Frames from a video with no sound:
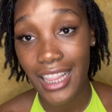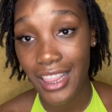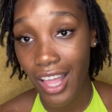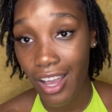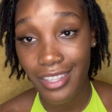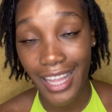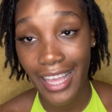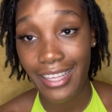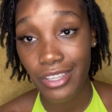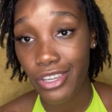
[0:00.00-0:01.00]
locked,
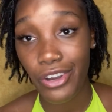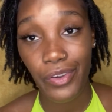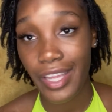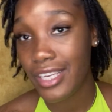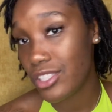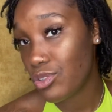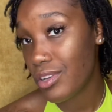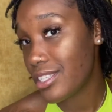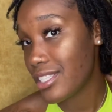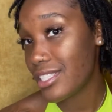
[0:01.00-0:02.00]
like, you know, in the
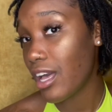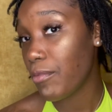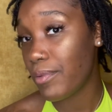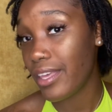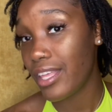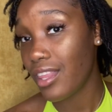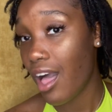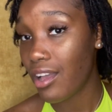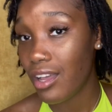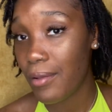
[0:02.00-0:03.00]
twist, is helping it
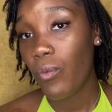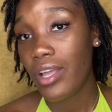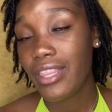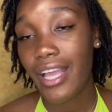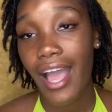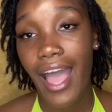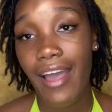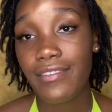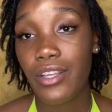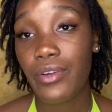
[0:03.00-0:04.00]
lock up. One thing I
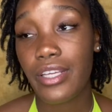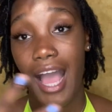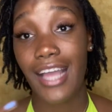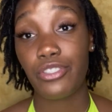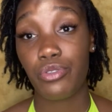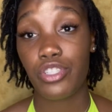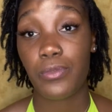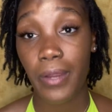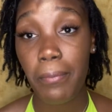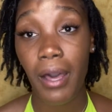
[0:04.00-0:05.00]
have noticed, I do the
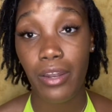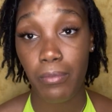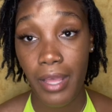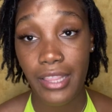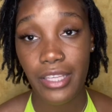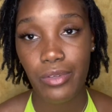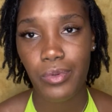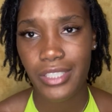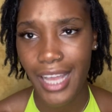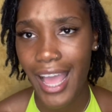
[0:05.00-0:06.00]
spray bottle method,
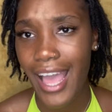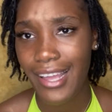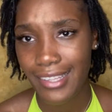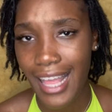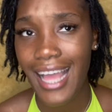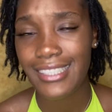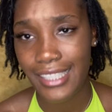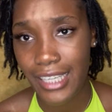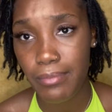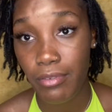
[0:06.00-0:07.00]
which I
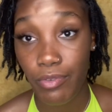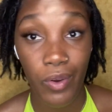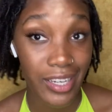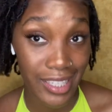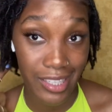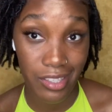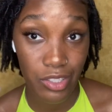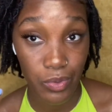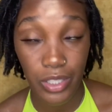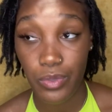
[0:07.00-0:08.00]
did before I did
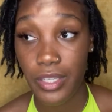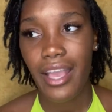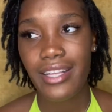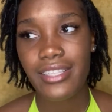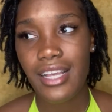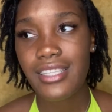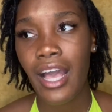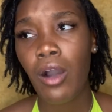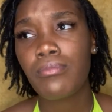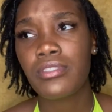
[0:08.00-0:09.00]
this retwist. It does
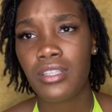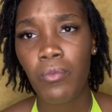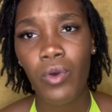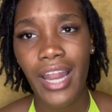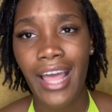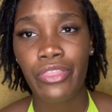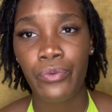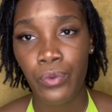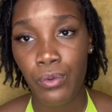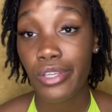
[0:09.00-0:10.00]
help somewhat at the
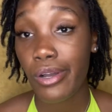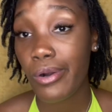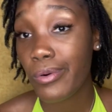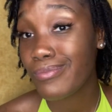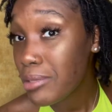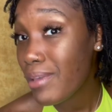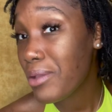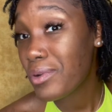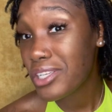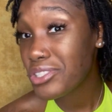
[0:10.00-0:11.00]
root, so you
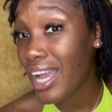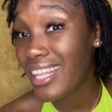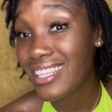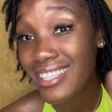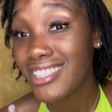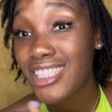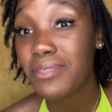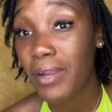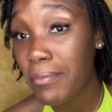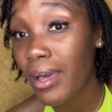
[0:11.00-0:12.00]
may want to try the
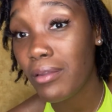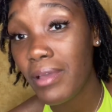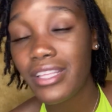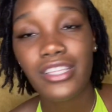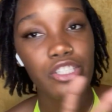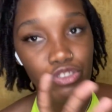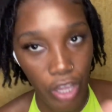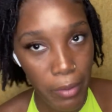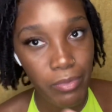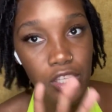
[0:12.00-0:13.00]
spray bottle method. The
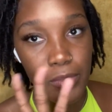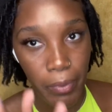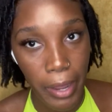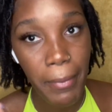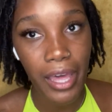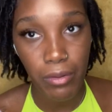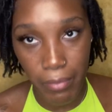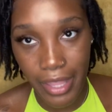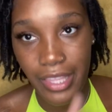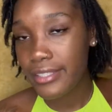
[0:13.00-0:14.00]
spray bottle
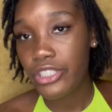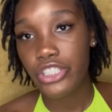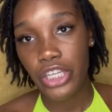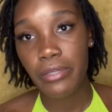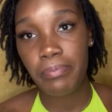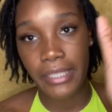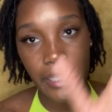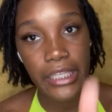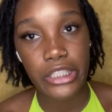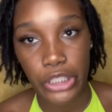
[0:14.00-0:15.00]
method should be
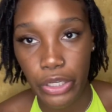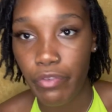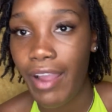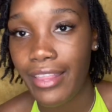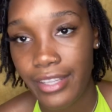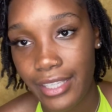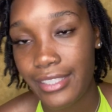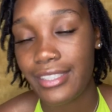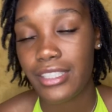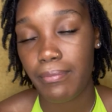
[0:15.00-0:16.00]
easier rather
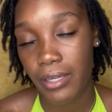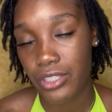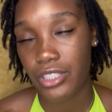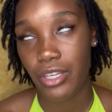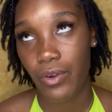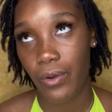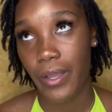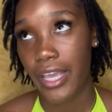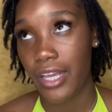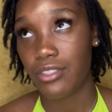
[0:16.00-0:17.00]
than submerging your whole
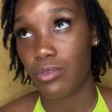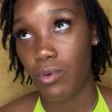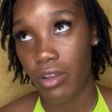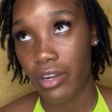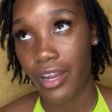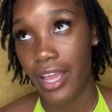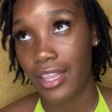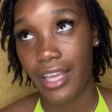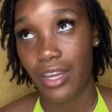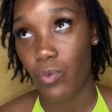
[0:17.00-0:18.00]
head underwater
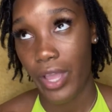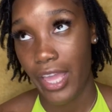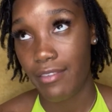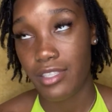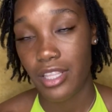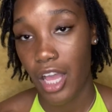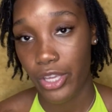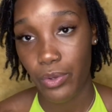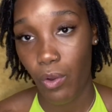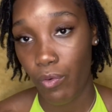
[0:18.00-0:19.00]
and let the waves
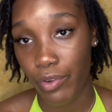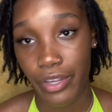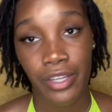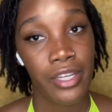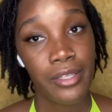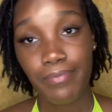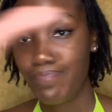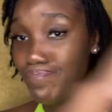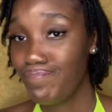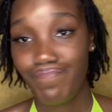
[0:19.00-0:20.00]
knock you
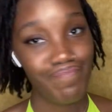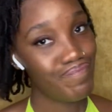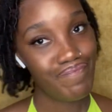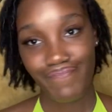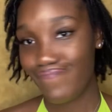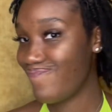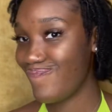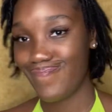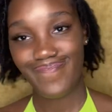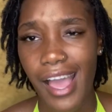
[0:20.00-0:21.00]
over.
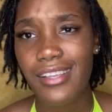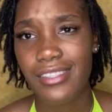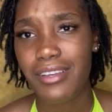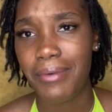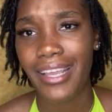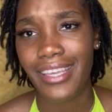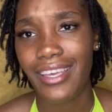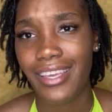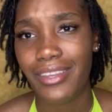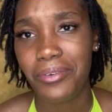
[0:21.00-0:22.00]
I still might get in the